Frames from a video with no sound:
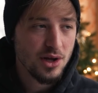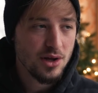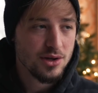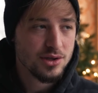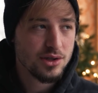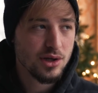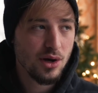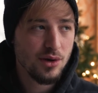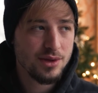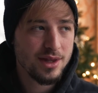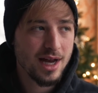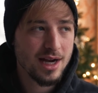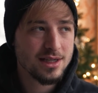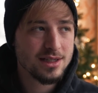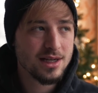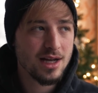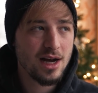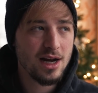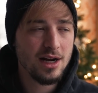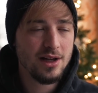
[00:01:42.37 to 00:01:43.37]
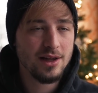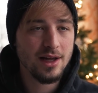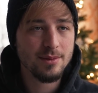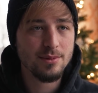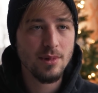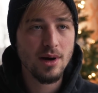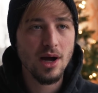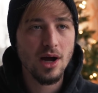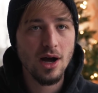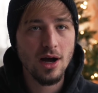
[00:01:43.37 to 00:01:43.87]
So that's kind of like
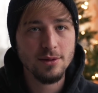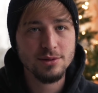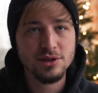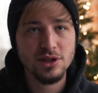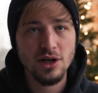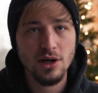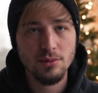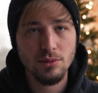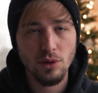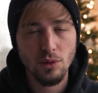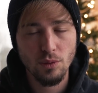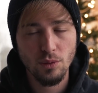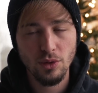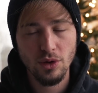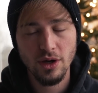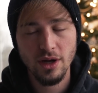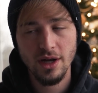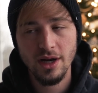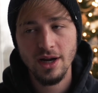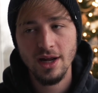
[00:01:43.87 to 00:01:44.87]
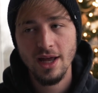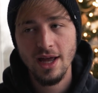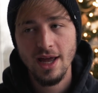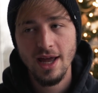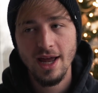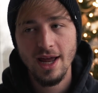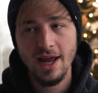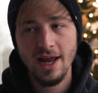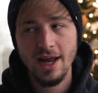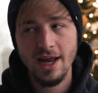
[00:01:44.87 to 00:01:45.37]
my option number one
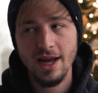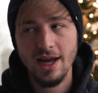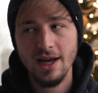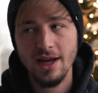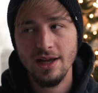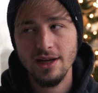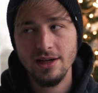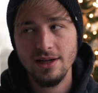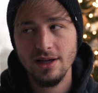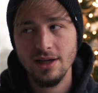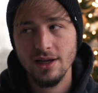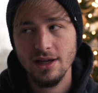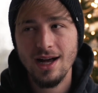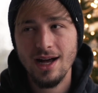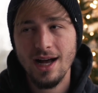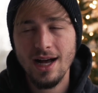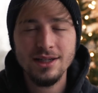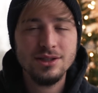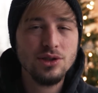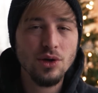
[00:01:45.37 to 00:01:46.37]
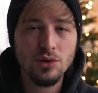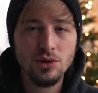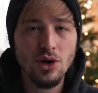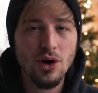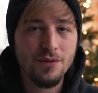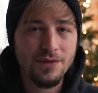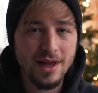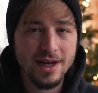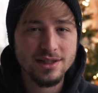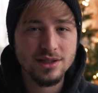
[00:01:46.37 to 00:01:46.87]
and I don't know
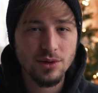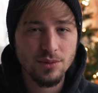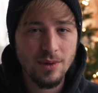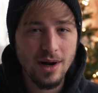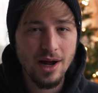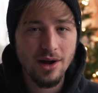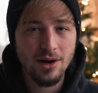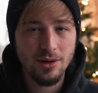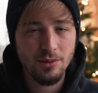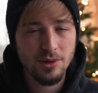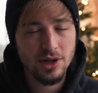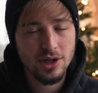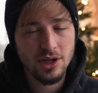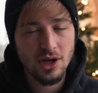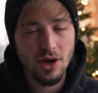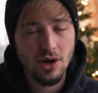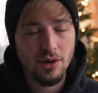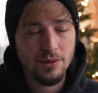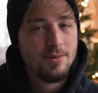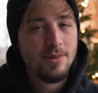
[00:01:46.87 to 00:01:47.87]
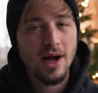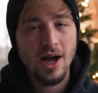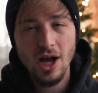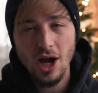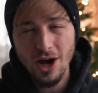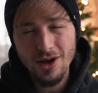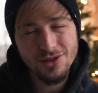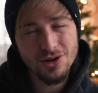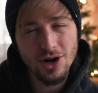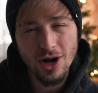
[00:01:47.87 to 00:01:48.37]
if that's the route I want to go. My
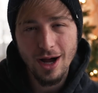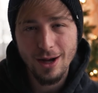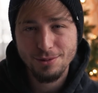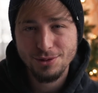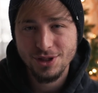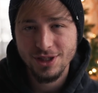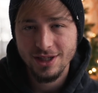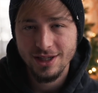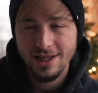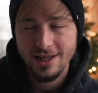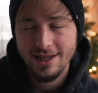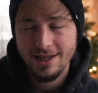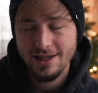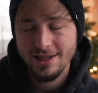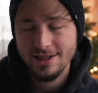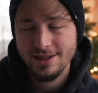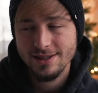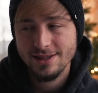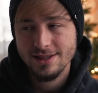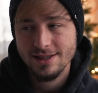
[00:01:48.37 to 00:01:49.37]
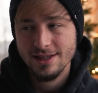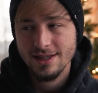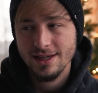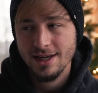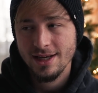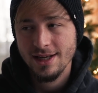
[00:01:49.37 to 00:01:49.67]
other option is